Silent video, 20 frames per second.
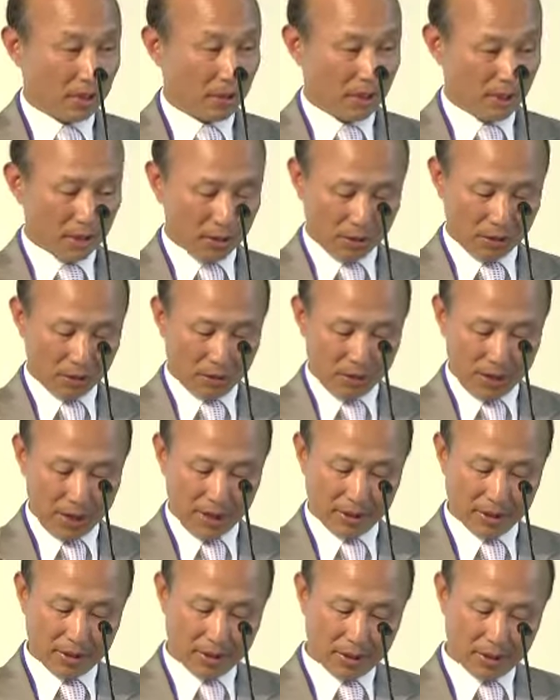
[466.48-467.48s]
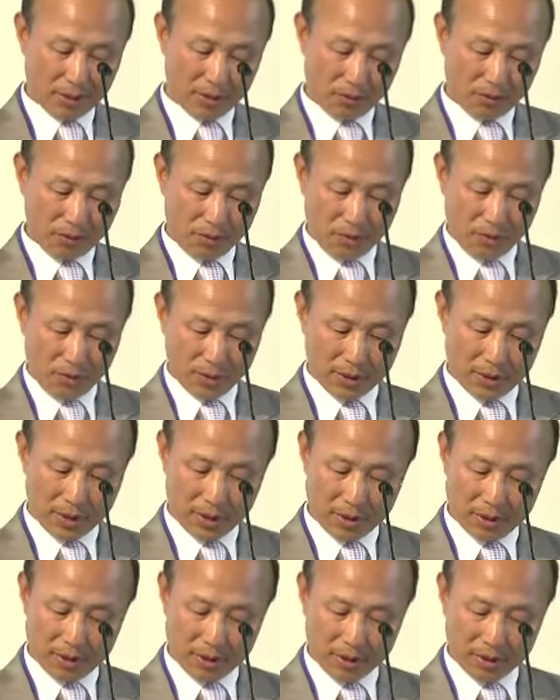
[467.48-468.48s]
This trend, which
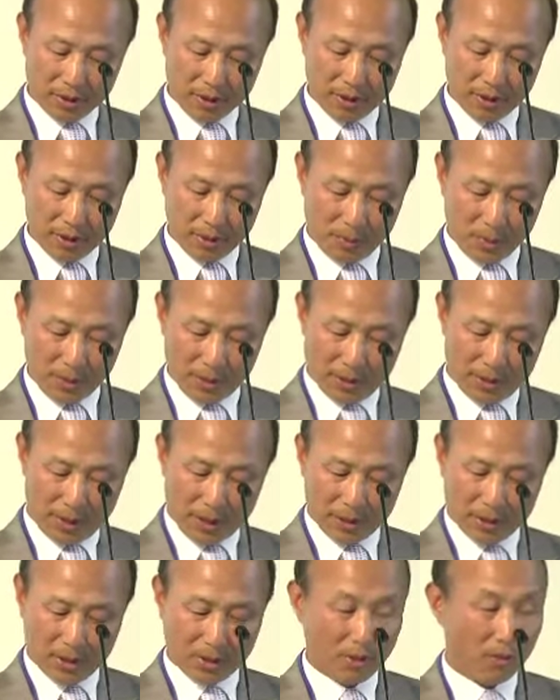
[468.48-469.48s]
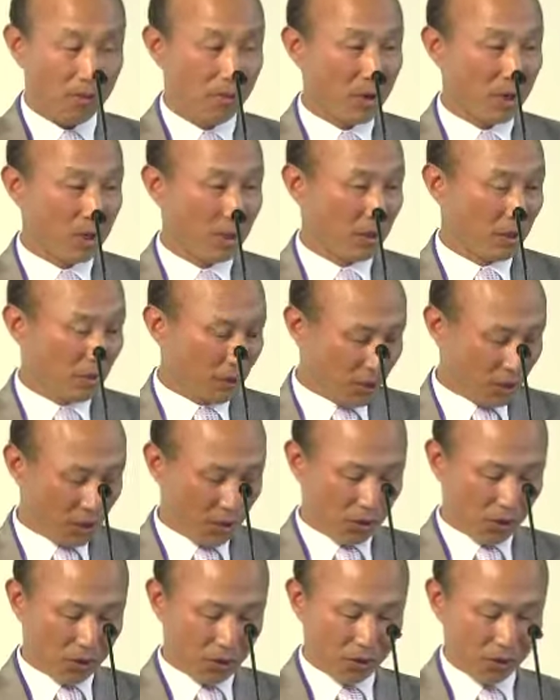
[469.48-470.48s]
the study predicts, will
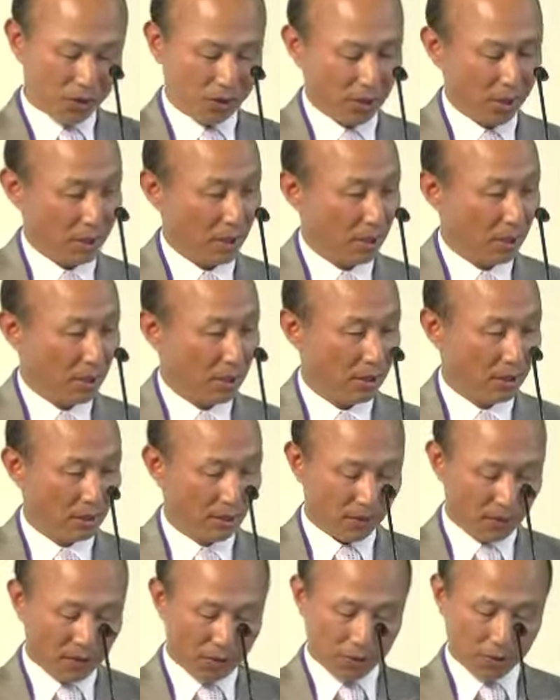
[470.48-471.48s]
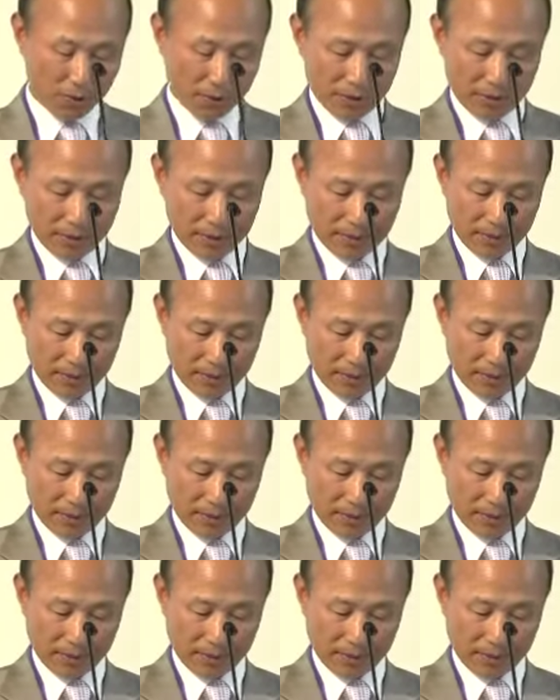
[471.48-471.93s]
continue in the future.